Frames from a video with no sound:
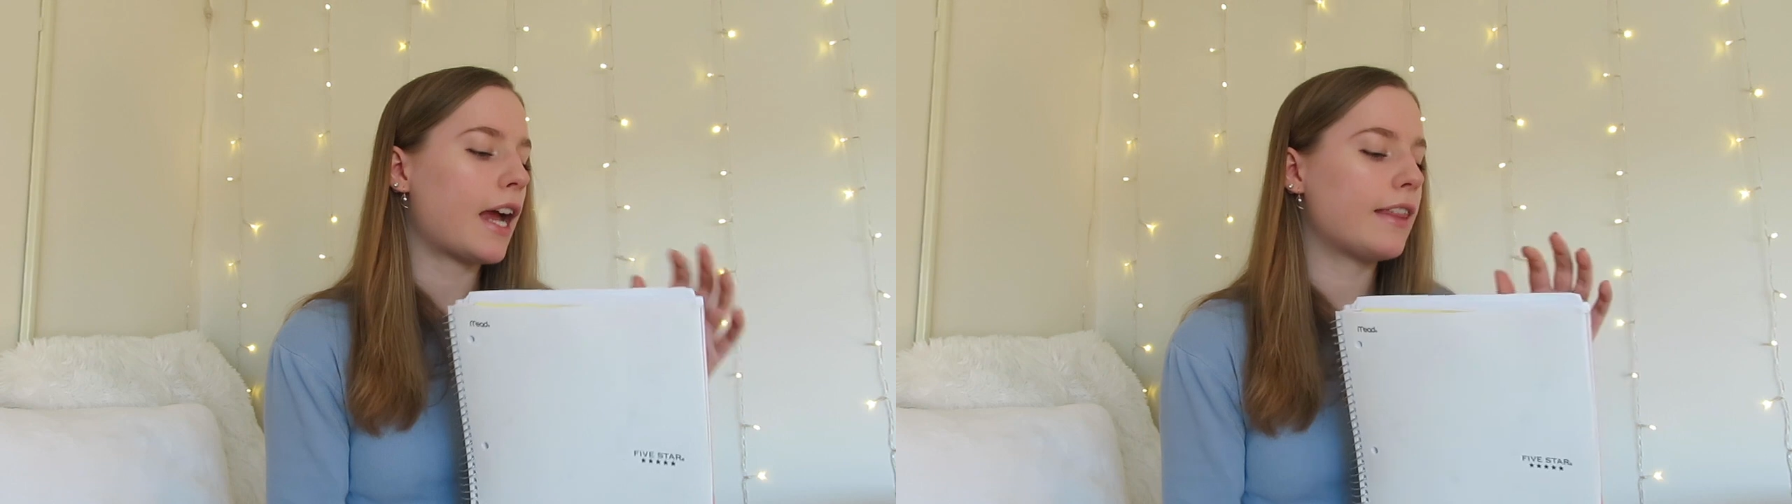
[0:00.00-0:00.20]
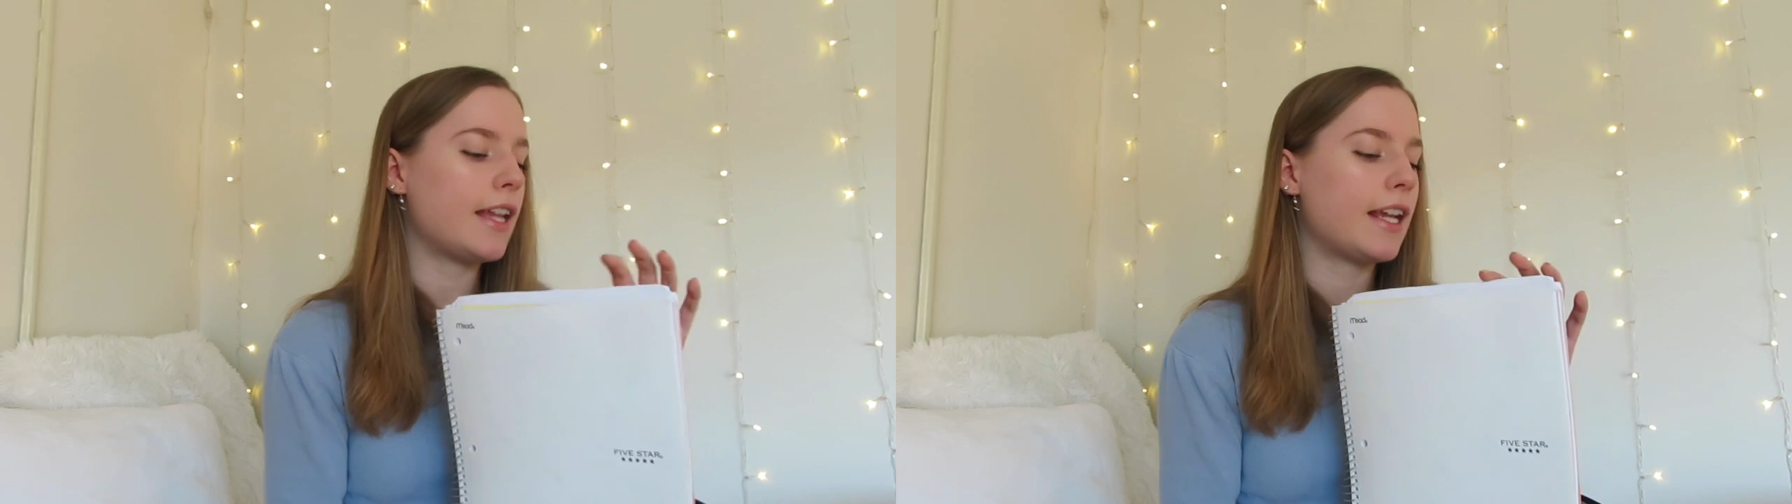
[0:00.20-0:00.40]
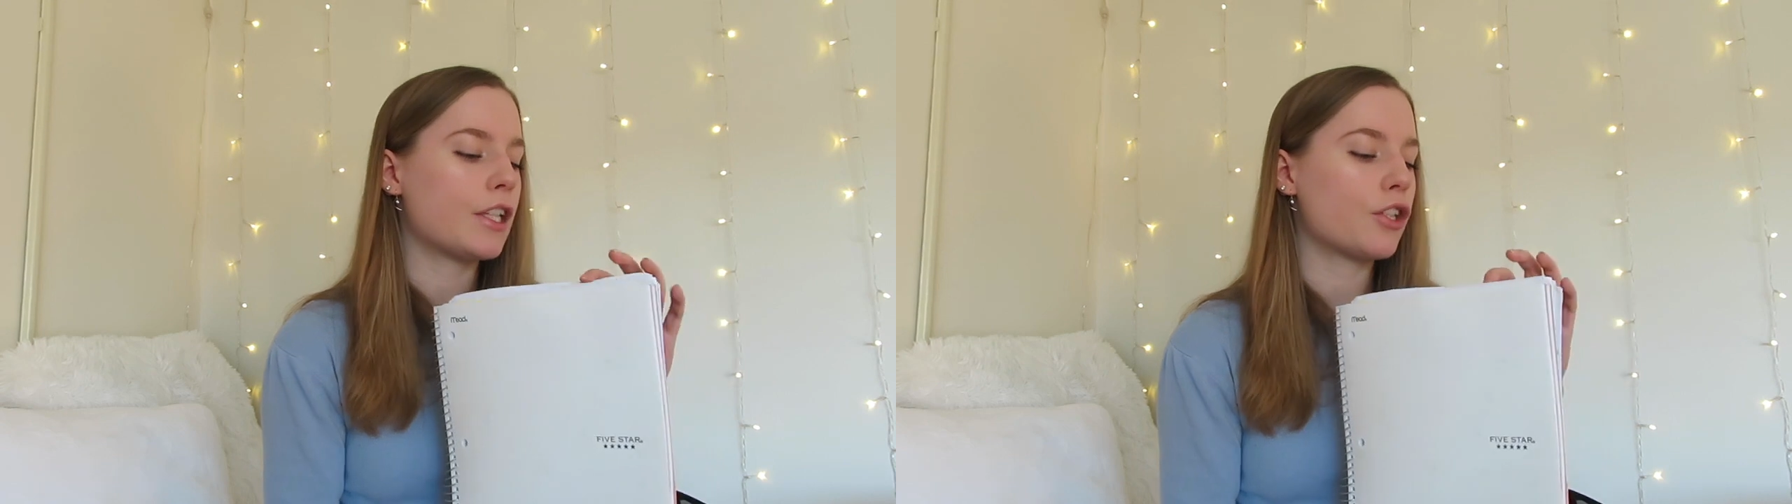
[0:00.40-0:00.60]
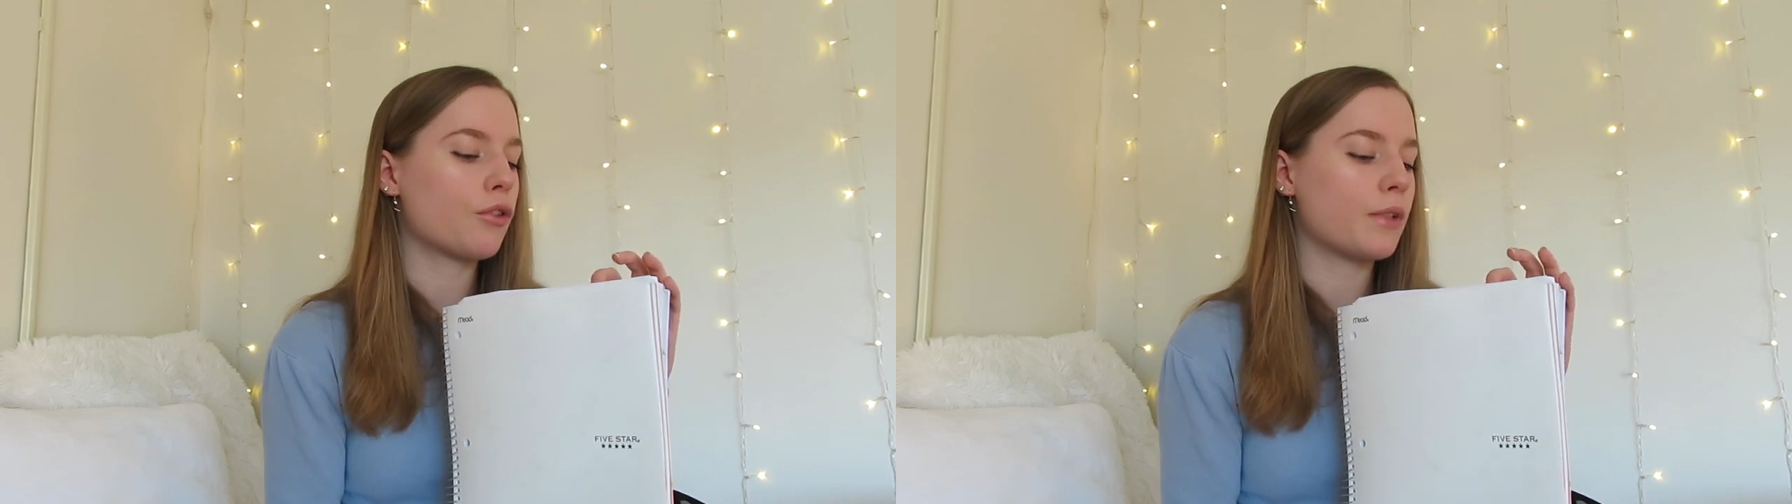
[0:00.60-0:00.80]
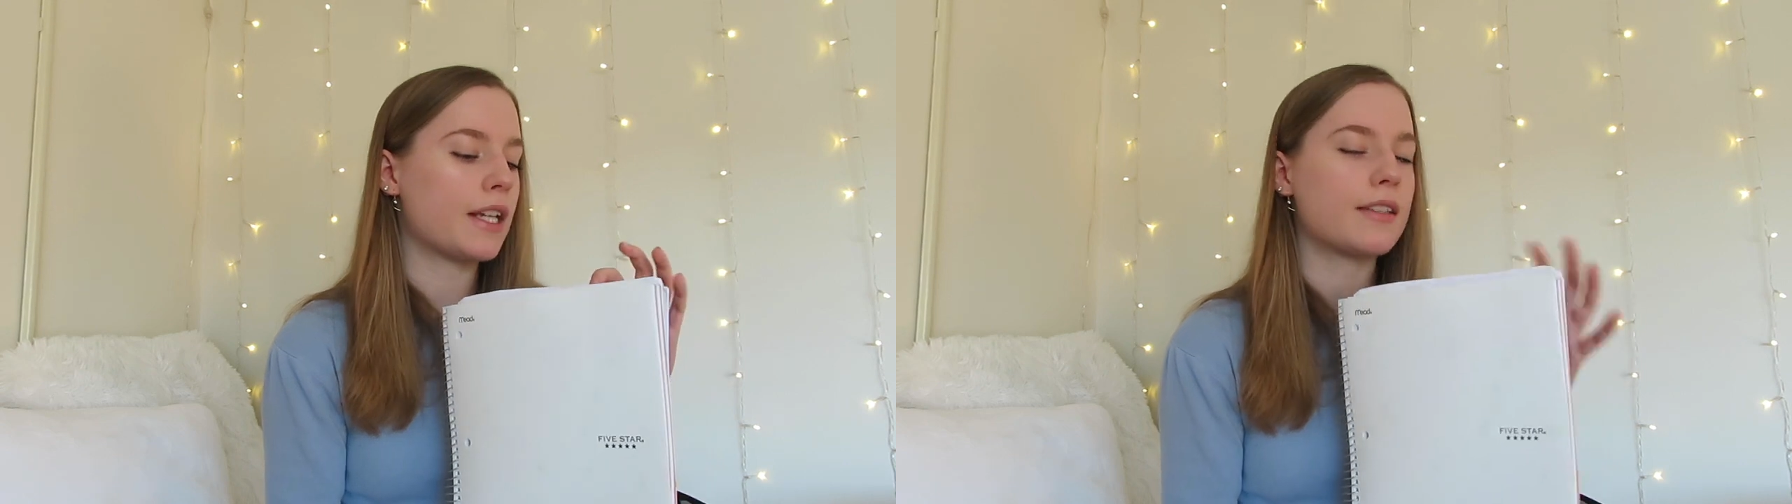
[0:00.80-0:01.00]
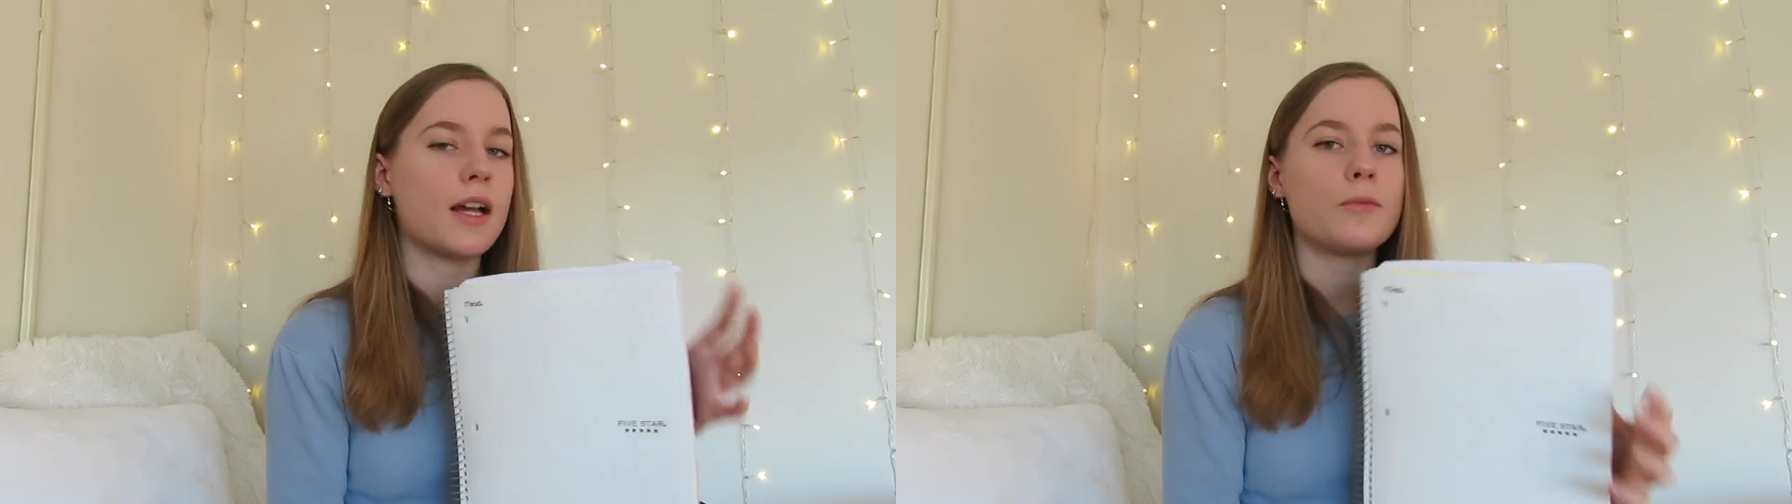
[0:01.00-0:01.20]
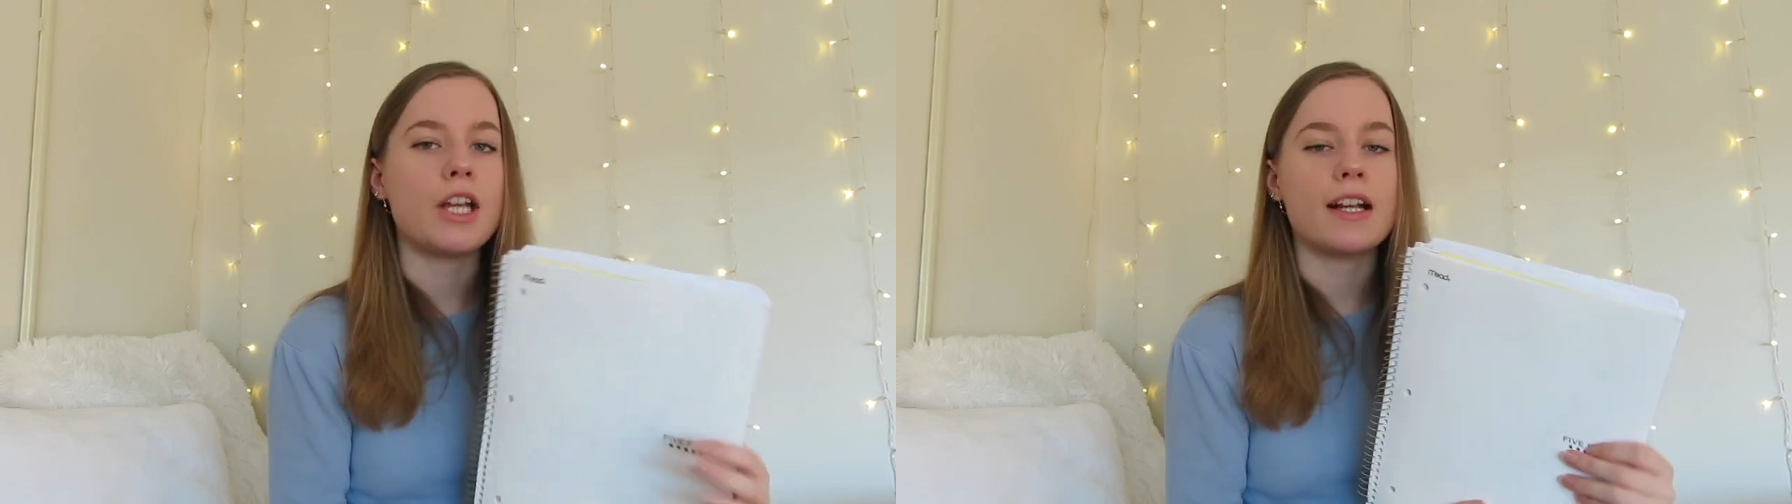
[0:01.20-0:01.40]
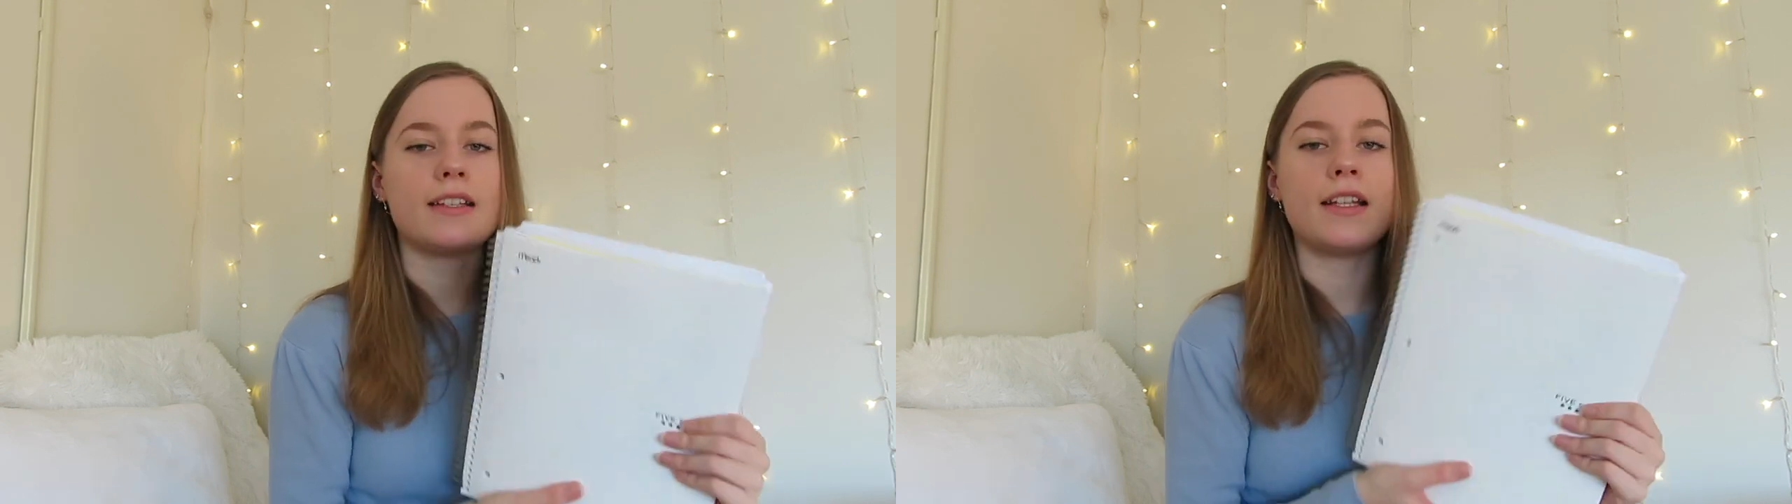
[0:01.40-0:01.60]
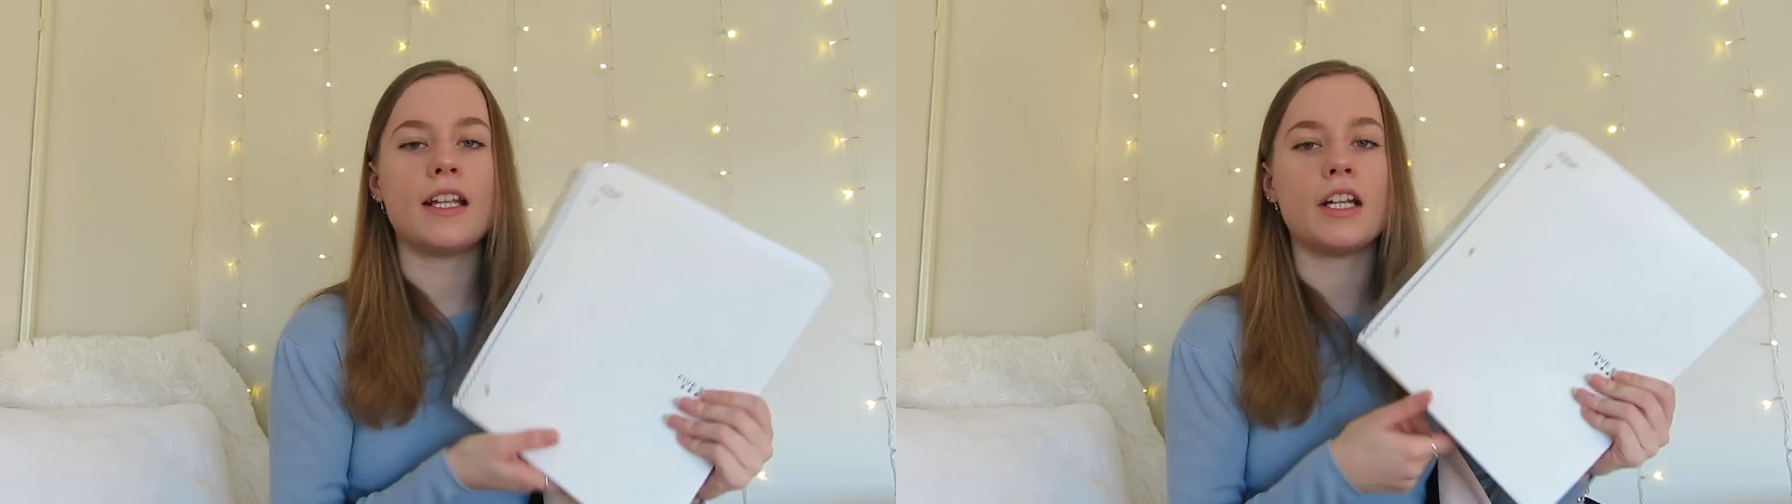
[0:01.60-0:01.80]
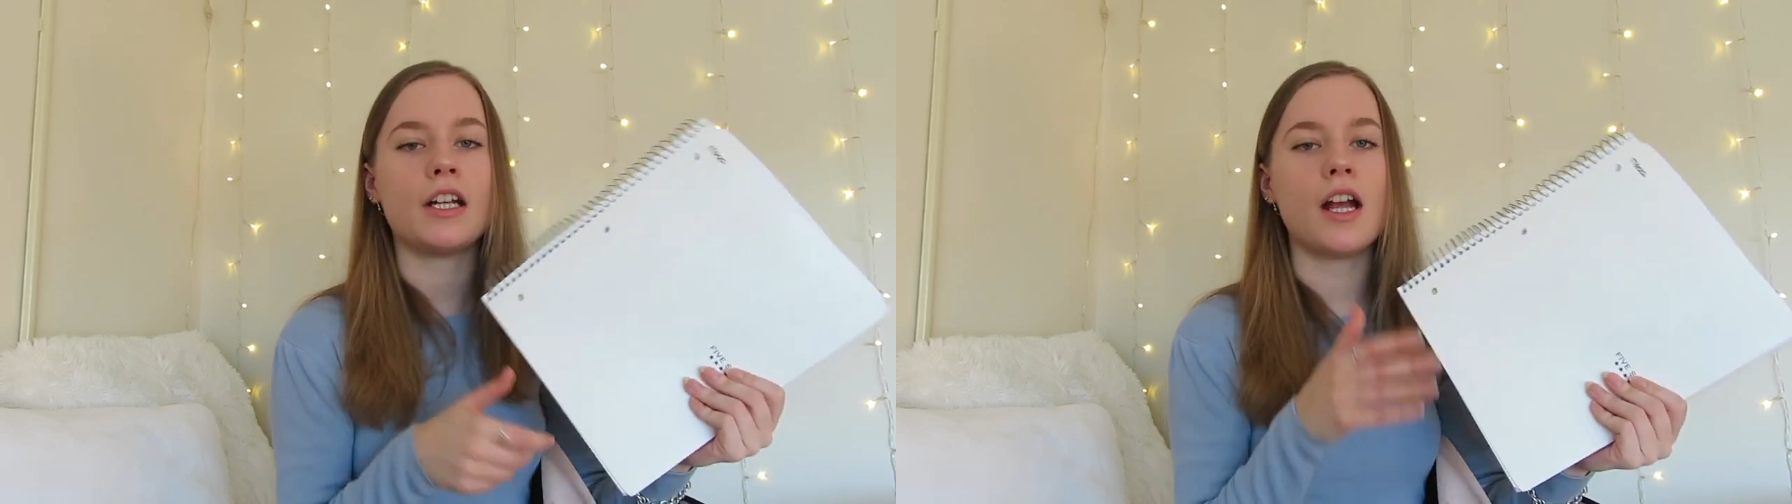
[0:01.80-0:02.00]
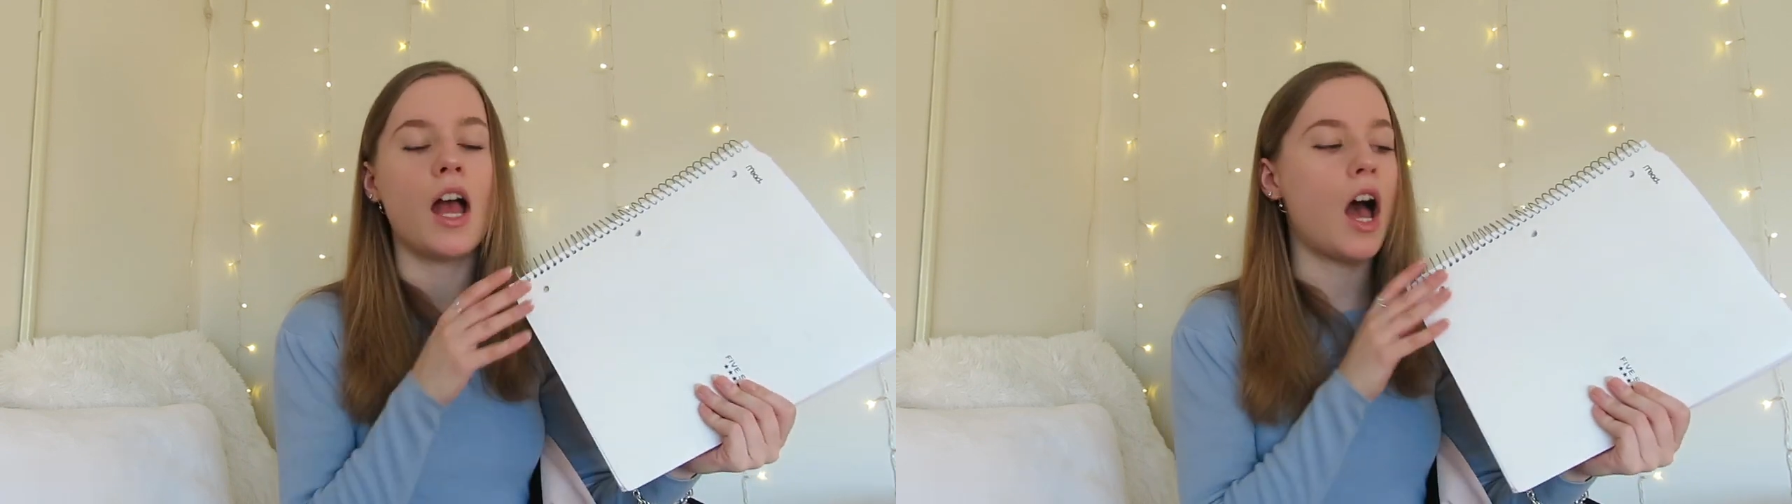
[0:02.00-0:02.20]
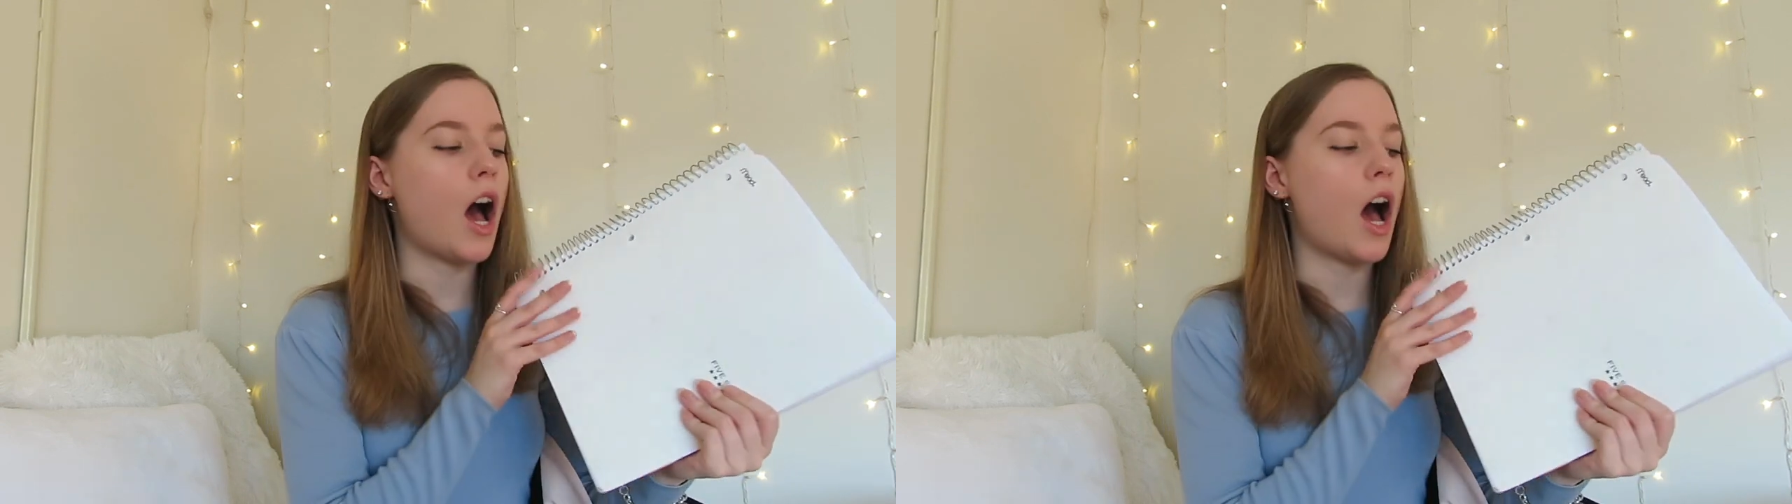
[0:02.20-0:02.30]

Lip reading: I think it's 3 subjects in here.